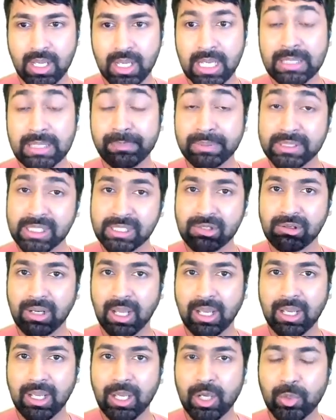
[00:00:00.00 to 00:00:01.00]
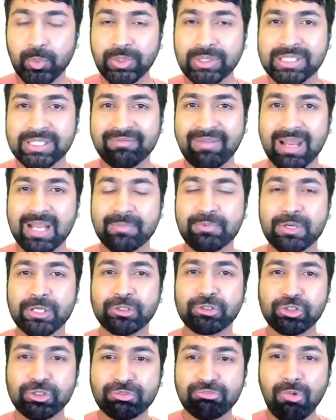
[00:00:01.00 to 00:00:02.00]
In particular, we develop a
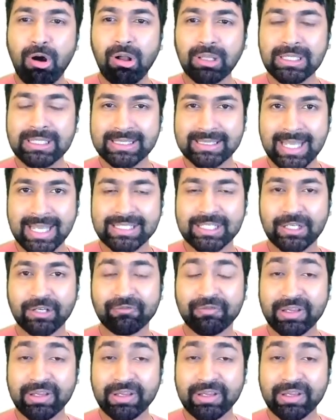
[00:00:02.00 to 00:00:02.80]
small set of